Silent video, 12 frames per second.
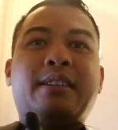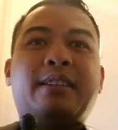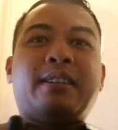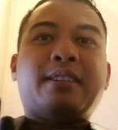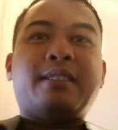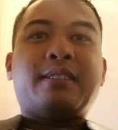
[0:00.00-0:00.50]

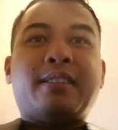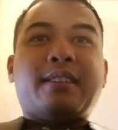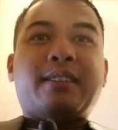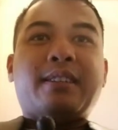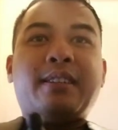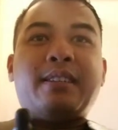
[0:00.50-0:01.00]
Let's
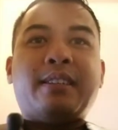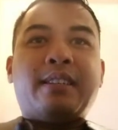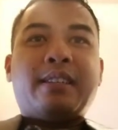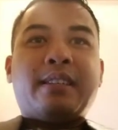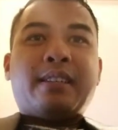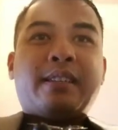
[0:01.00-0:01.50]
see,
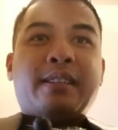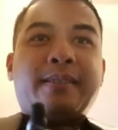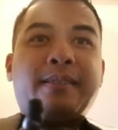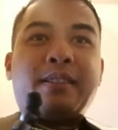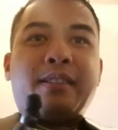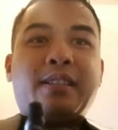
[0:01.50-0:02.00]

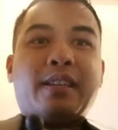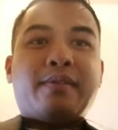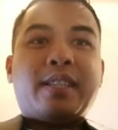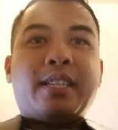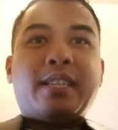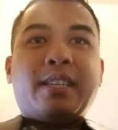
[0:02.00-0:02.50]

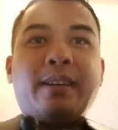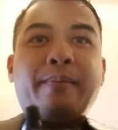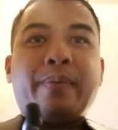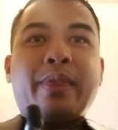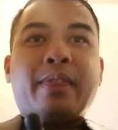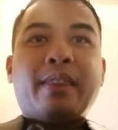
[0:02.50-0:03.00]
70,
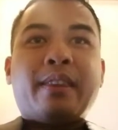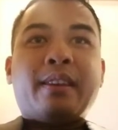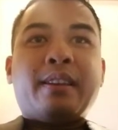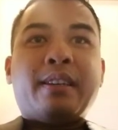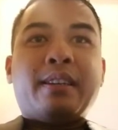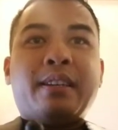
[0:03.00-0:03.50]

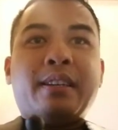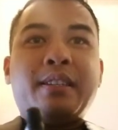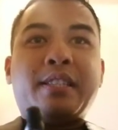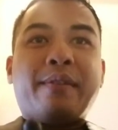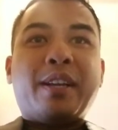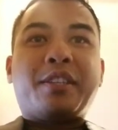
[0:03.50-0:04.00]

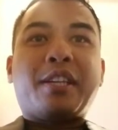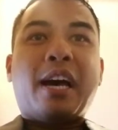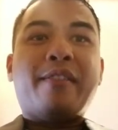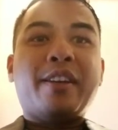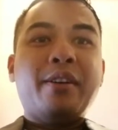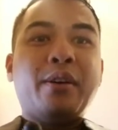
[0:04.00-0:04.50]

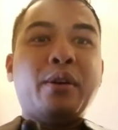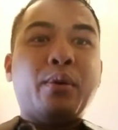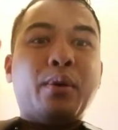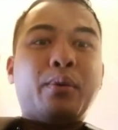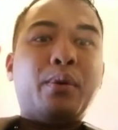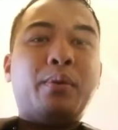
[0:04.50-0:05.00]
77.
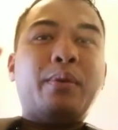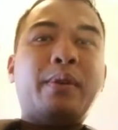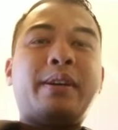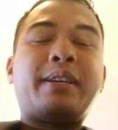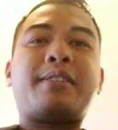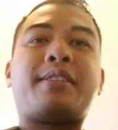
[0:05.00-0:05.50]
Whoop whoop,
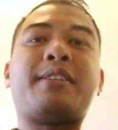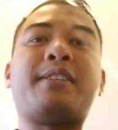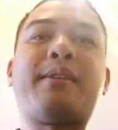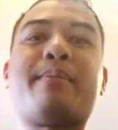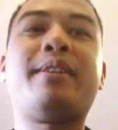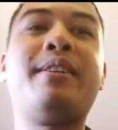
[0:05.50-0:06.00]
it's a good
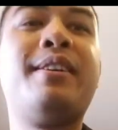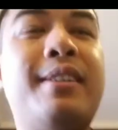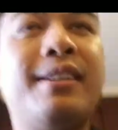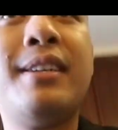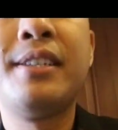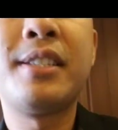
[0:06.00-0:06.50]
number.
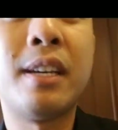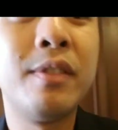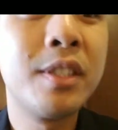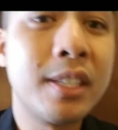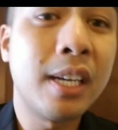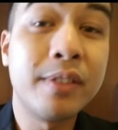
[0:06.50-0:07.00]

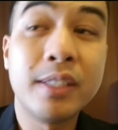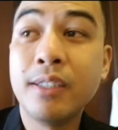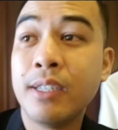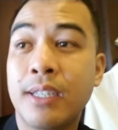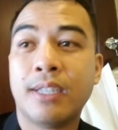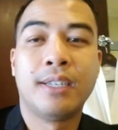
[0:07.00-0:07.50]
77.
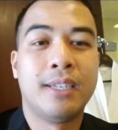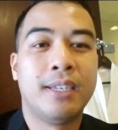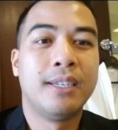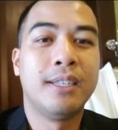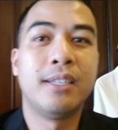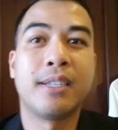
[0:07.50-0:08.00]

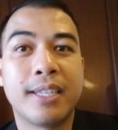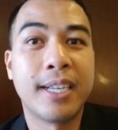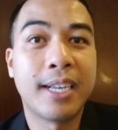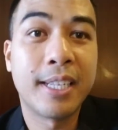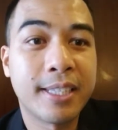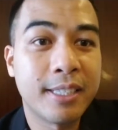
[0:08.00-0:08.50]
Look, and they
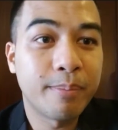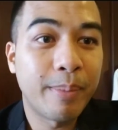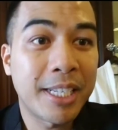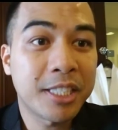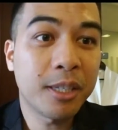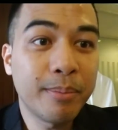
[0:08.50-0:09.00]
got these
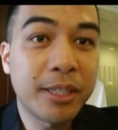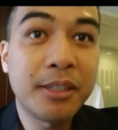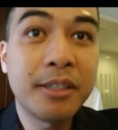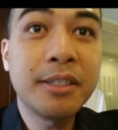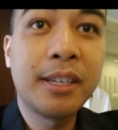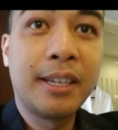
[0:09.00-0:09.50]
magic
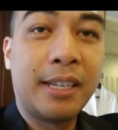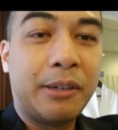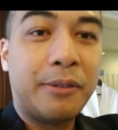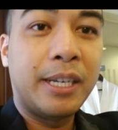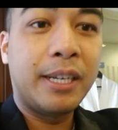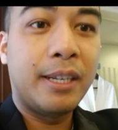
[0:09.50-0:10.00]
mirrors,
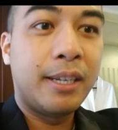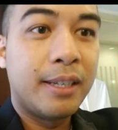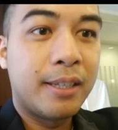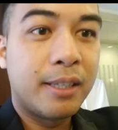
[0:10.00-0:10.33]
right?